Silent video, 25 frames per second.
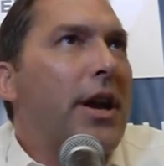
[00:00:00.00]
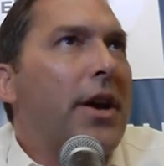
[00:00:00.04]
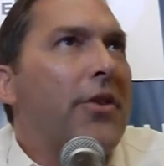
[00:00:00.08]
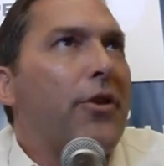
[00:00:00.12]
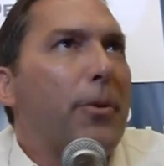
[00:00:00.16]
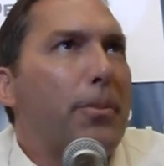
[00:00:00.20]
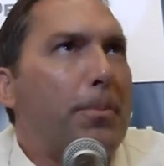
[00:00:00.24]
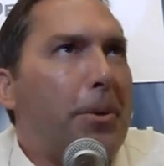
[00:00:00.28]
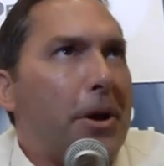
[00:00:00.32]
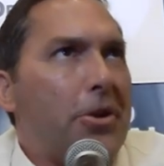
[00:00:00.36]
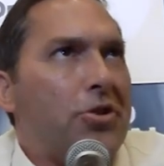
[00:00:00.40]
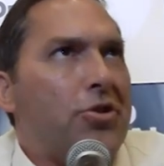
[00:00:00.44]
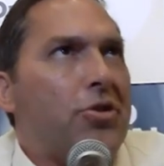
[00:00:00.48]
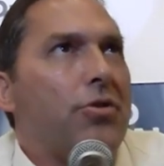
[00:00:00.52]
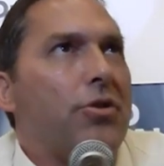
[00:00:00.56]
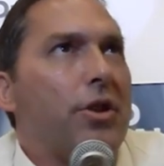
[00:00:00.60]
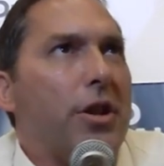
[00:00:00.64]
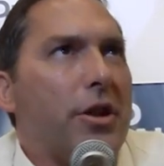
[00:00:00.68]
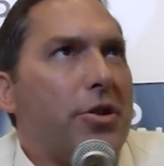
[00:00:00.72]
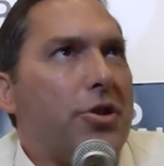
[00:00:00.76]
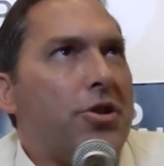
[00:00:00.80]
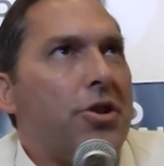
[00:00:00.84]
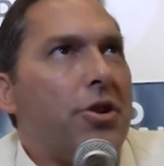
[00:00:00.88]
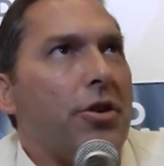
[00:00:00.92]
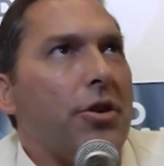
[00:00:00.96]
as a pitcher
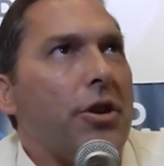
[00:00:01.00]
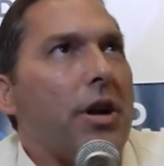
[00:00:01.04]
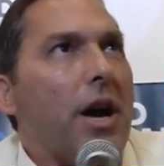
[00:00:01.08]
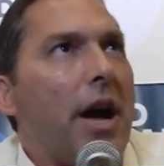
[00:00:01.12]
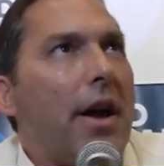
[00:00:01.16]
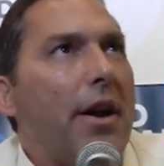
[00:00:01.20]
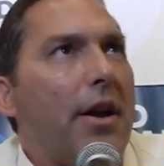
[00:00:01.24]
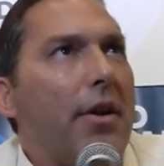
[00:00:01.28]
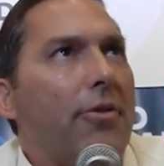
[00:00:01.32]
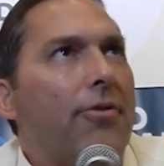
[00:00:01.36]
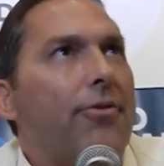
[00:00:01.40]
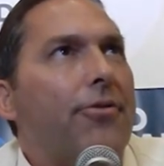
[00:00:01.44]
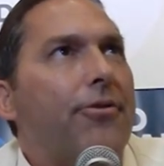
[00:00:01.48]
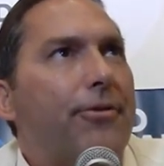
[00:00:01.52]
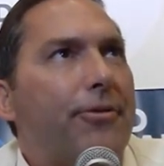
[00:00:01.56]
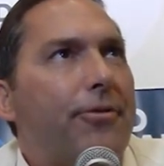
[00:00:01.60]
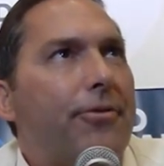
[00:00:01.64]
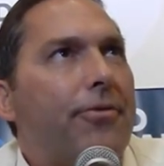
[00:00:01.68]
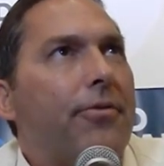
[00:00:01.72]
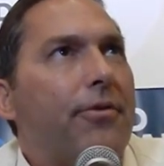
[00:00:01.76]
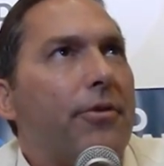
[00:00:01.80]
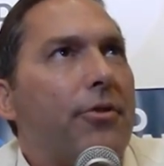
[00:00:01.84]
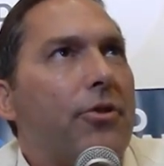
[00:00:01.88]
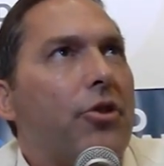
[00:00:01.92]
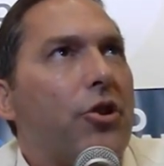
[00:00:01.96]
this year kind of
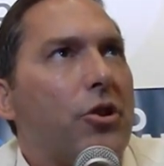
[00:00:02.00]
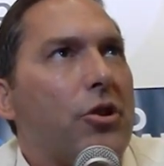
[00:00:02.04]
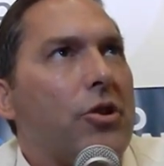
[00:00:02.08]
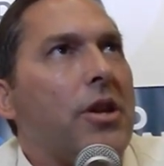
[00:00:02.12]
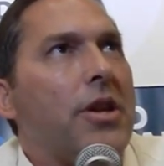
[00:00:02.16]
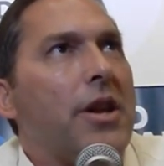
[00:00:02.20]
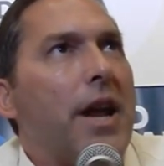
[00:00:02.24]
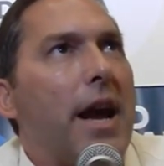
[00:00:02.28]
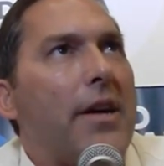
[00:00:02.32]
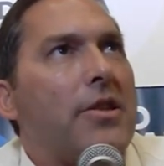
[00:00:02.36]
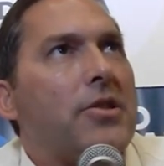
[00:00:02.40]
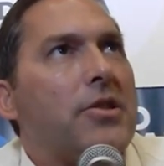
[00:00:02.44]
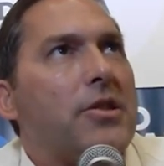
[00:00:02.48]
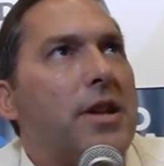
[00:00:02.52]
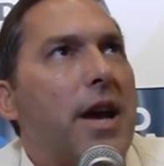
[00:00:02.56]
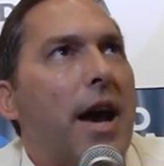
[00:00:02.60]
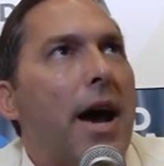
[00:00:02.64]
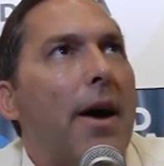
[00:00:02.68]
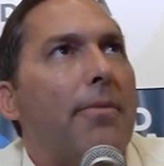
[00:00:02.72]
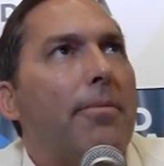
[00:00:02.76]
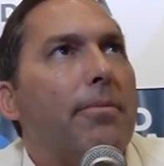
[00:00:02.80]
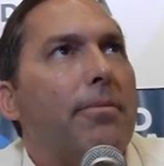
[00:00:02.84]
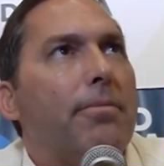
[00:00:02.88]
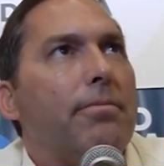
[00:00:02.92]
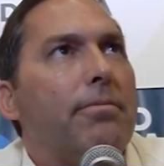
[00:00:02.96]
took the next
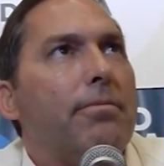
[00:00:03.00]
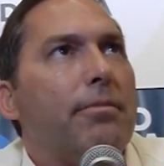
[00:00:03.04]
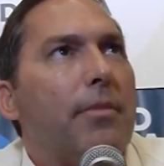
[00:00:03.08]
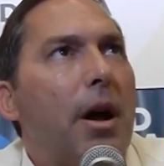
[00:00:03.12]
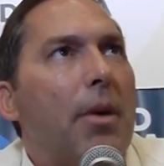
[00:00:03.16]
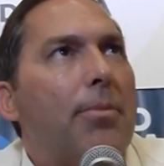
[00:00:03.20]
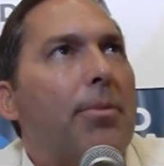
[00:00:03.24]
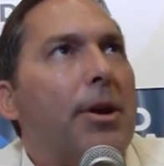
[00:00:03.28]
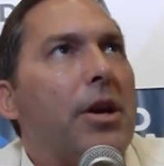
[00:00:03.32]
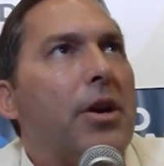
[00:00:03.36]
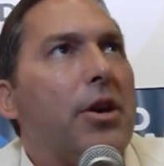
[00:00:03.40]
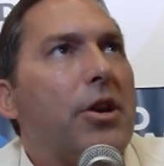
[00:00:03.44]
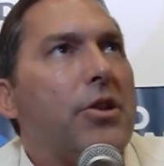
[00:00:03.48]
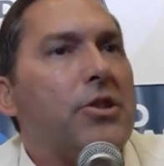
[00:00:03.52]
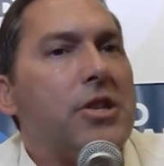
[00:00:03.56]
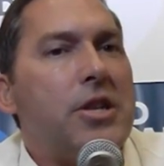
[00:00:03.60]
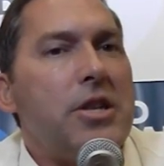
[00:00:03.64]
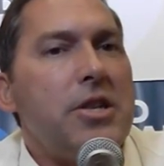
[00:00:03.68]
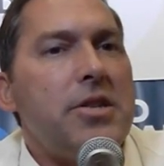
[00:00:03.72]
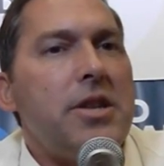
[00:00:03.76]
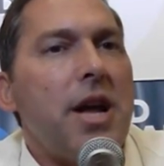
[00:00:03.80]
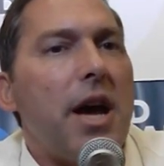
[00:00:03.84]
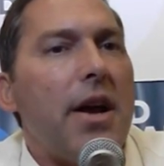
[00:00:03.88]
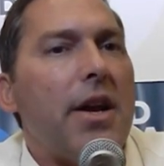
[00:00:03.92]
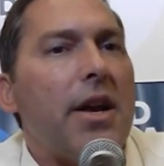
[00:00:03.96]
step. I mean, because
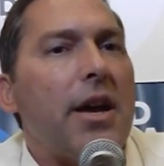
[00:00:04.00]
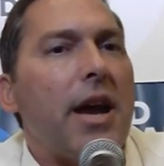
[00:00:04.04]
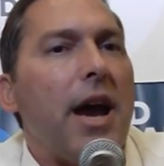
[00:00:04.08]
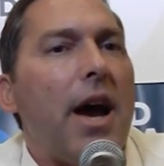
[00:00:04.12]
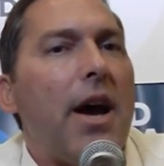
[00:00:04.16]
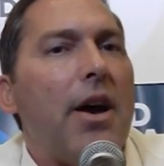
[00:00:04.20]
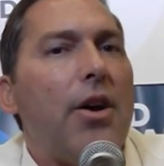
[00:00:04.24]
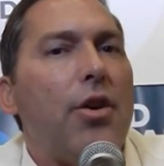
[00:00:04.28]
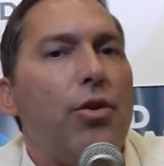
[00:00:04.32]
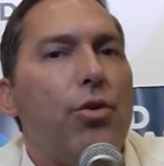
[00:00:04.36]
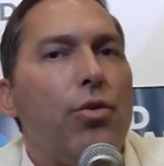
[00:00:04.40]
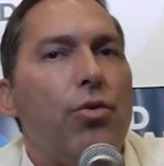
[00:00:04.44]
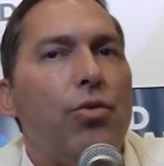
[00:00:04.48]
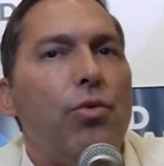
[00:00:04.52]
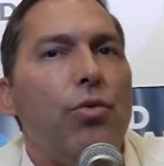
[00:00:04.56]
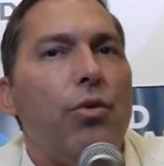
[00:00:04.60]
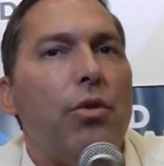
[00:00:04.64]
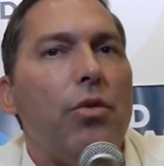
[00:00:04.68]
he's not a guy who